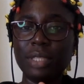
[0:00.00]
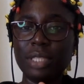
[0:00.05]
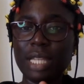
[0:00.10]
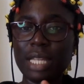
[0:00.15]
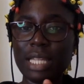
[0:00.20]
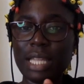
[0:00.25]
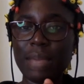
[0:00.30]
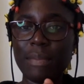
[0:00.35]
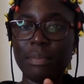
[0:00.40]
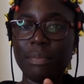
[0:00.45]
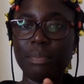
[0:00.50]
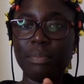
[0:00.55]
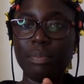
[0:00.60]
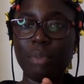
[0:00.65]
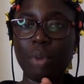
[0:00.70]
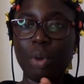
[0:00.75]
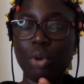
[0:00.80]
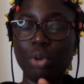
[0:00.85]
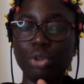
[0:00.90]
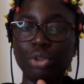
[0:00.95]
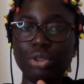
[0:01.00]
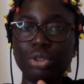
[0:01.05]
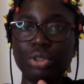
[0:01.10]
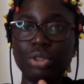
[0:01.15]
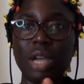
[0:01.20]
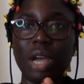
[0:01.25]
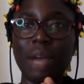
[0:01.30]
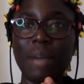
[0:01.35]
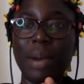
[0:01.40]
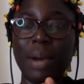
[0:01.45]
let them post
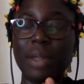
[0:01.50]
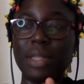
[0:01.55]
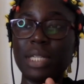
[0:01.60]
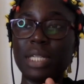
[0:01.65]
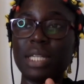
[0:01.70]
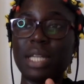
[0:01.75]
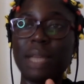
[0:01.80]
about it.